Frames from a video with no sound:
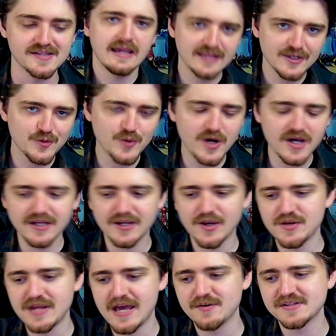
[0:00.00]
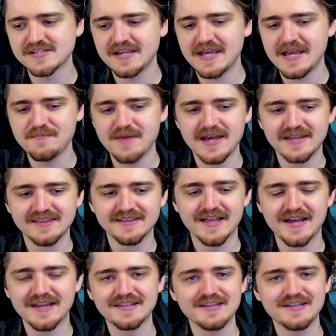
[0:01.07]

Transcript: A little while ago now, I said, hey man, like,